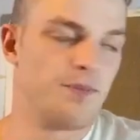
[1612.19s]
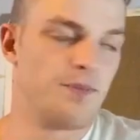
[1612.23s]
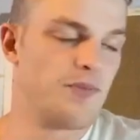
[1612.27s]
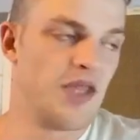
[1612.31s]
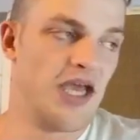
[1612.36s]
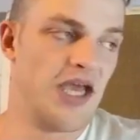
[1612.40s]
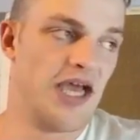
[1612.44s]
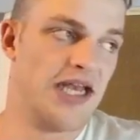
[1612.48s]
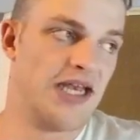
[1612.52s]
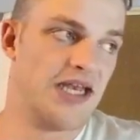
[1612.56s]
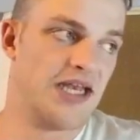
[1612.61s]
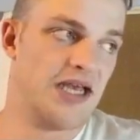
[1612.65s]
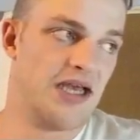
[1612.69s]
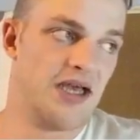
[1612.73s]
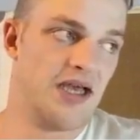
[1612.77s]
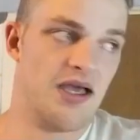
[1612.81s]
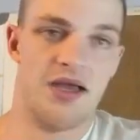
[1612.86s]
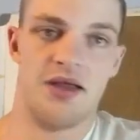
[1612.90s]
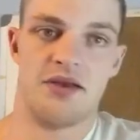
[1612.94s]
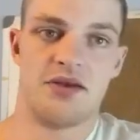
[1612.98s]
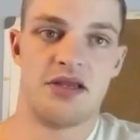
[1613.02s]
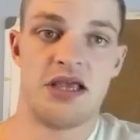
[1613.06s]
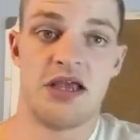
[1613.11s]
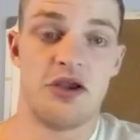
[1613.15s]
And
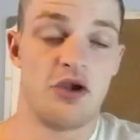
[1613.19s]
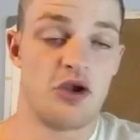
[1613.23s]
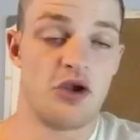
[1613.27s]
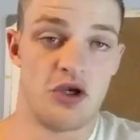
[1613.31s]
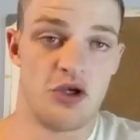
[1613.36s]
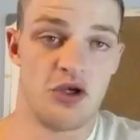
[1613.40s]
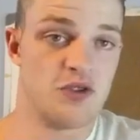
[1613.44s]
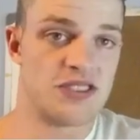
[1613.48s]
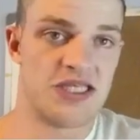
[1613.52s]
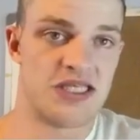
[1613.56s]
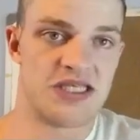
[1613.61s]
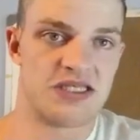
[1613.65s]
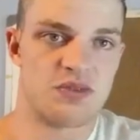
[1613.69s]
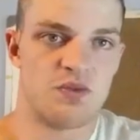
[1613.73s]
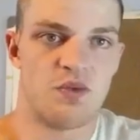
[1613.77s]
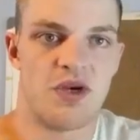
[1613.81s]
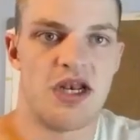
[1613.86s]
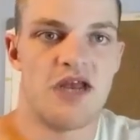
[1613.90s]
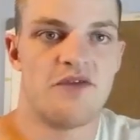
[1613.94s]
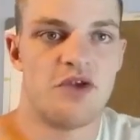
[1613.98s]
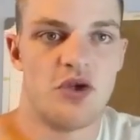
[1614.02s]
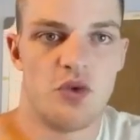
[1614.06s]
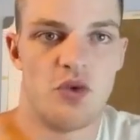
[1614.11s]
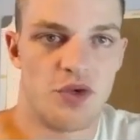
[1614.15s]
yeah, you can use this
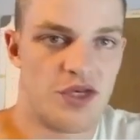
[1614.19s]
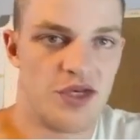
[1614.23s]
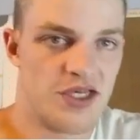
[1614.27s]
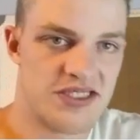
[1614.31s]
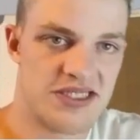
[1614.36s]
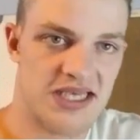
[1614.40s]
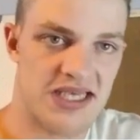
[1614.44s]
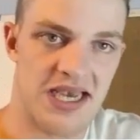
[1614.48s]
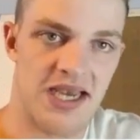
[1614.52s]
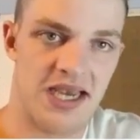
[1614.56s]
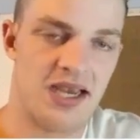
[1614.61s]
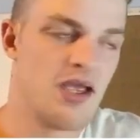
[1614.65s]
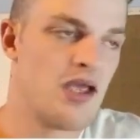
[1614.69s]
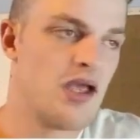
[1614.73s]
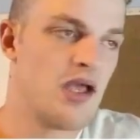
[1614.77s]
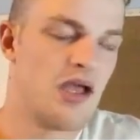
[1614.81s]
whenever you want to say